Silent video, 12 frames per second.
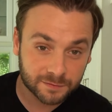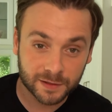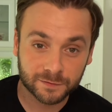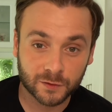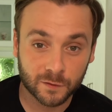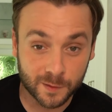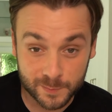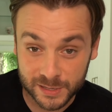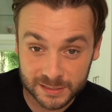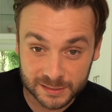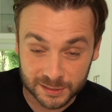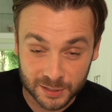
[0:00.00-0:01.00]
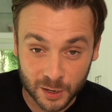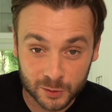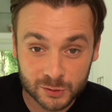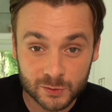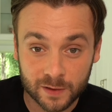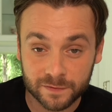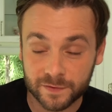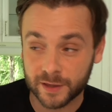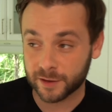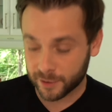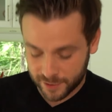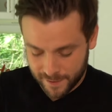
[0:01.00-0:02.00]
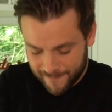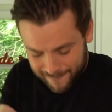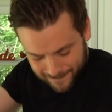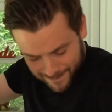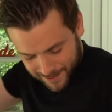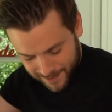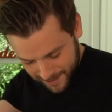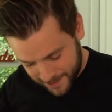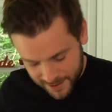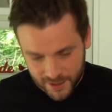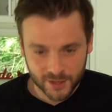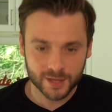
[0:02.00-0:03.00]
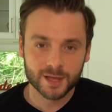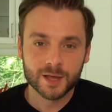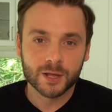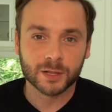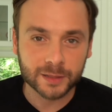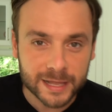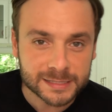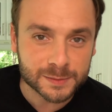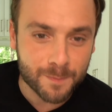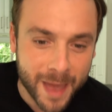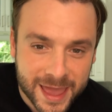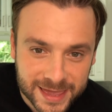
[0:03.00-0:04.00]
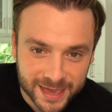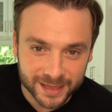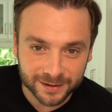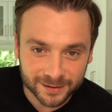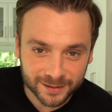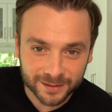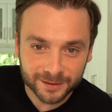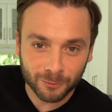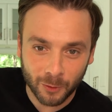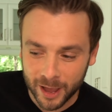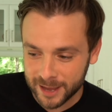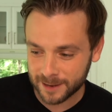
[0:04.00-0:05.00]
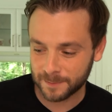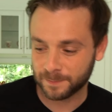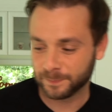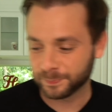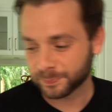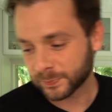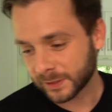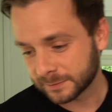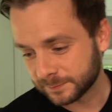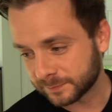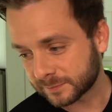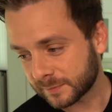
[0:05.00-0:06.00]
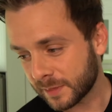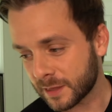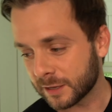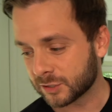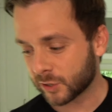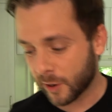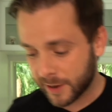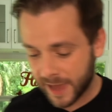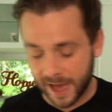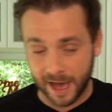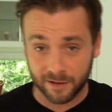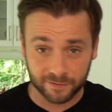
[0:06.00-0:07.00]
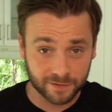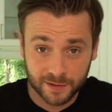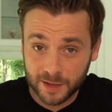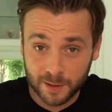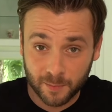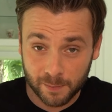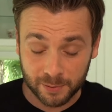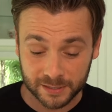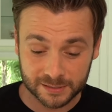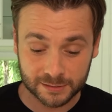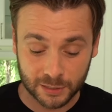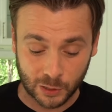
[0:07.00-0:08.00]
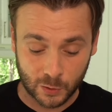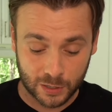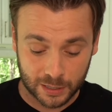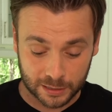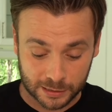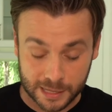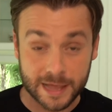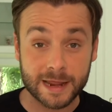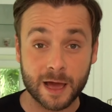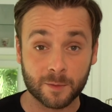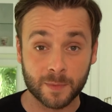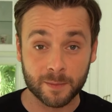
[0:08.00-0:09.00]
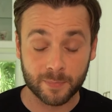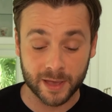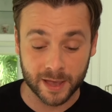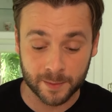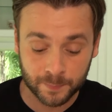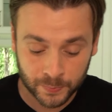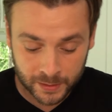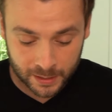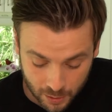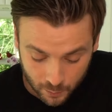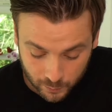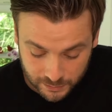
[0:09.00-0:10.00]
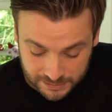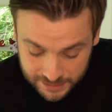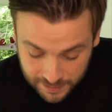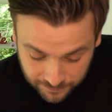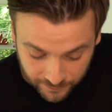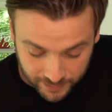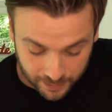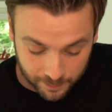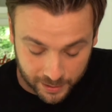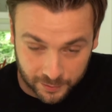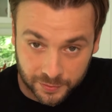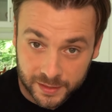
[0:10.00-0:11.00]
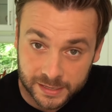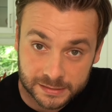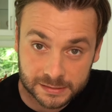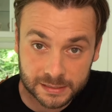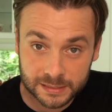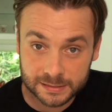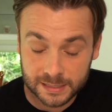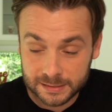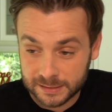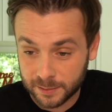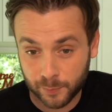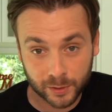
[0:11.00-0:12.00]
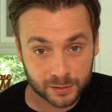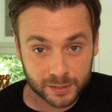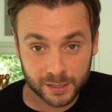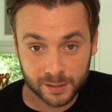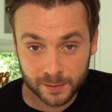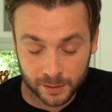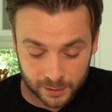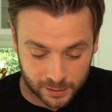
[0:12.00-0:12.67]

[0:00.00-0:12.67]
of leftover pizza dough, so I figured, let's make it, right? So I already have my pizza dough laid out in my pan. What's different about this is that typically